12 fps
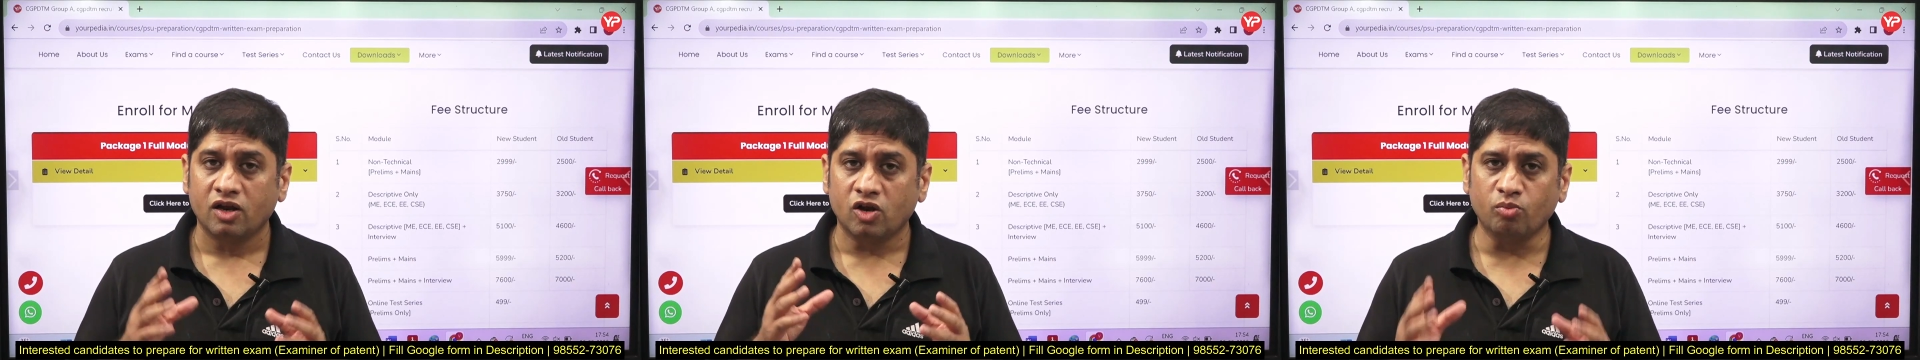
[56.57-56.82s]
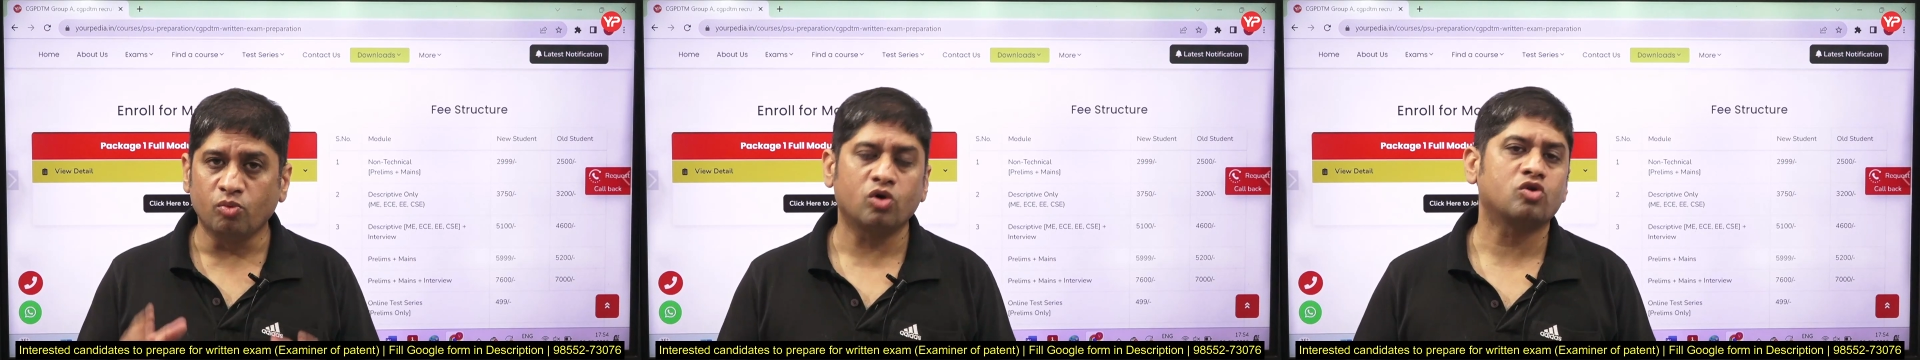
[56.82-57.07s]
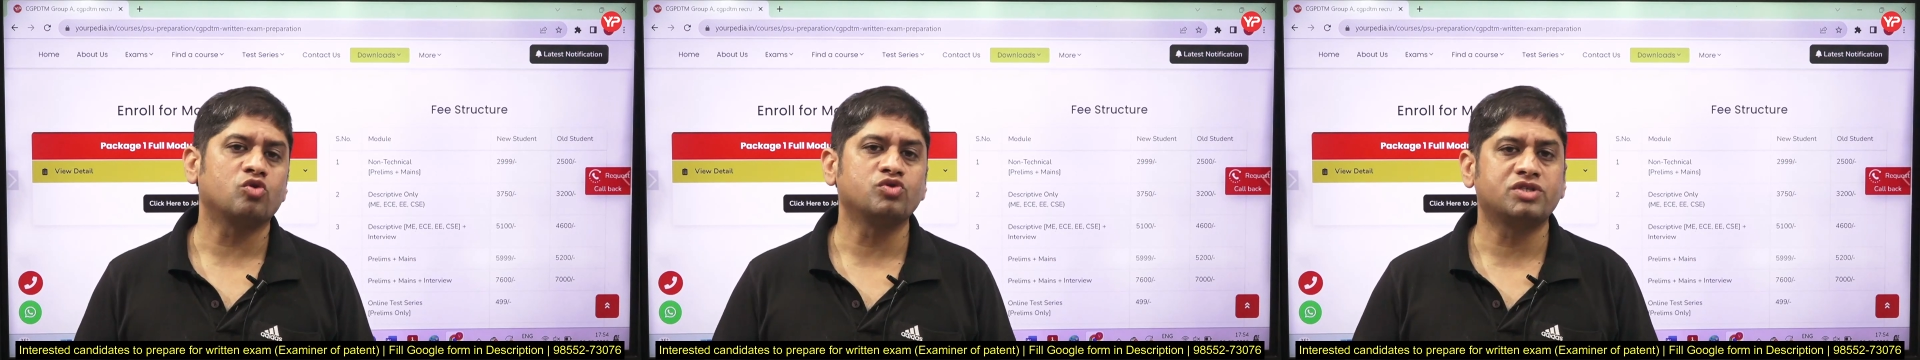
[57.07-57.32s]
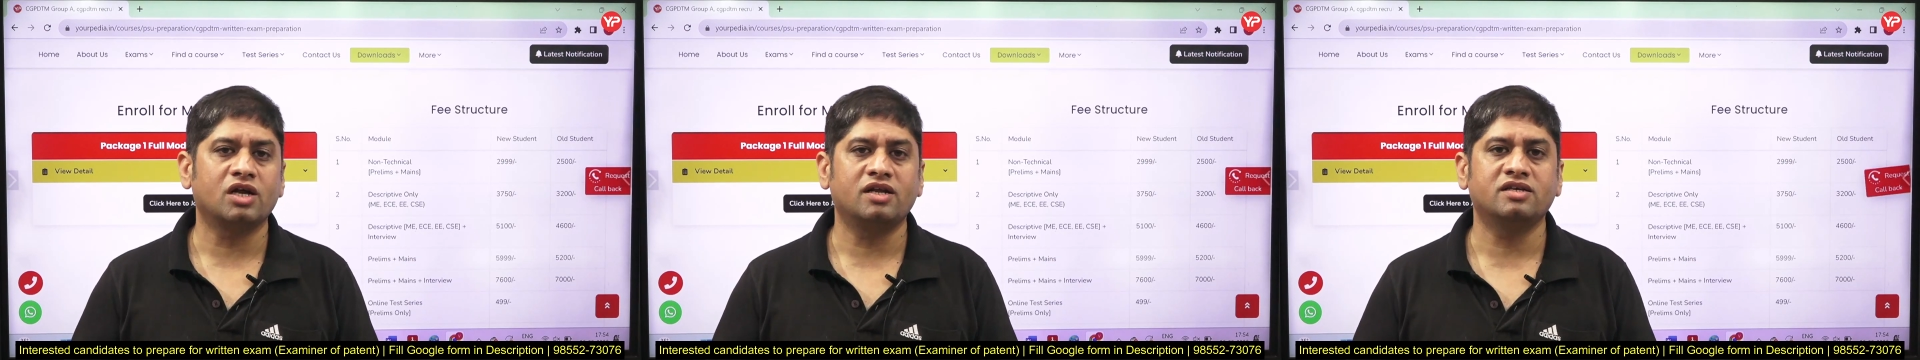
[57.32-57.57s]
Now more
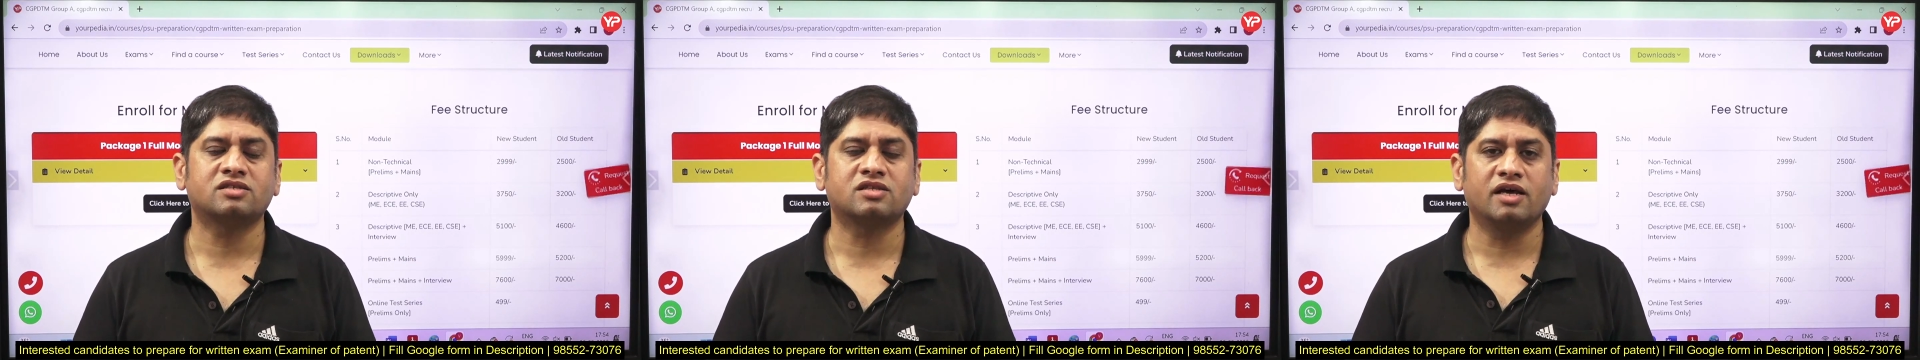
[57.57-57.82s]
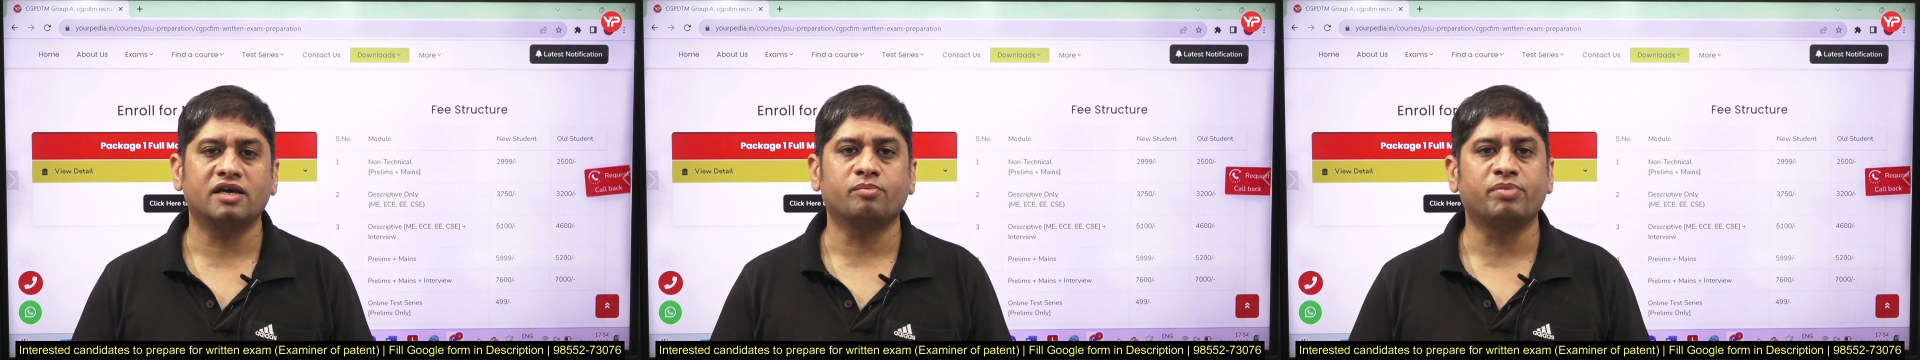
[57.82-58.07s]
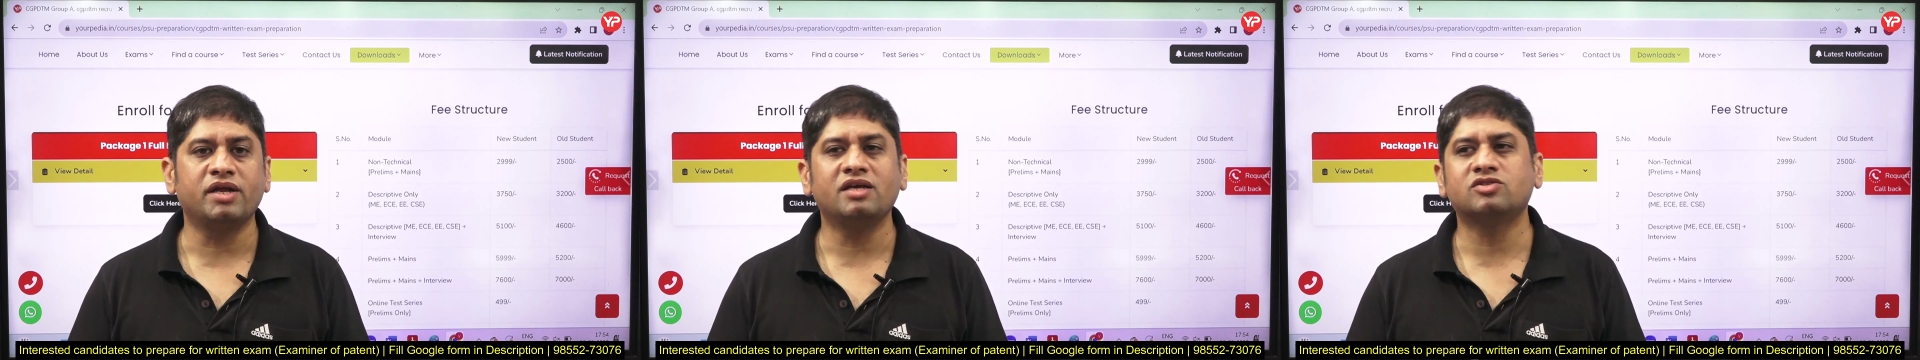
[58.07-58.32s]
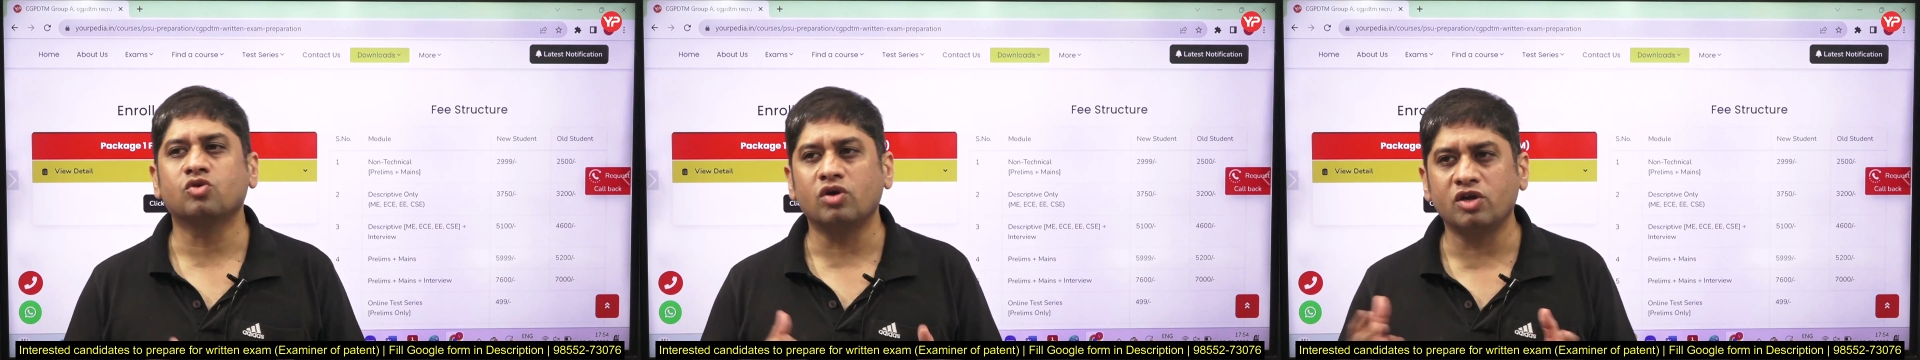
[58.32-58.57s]
crucial is like pre is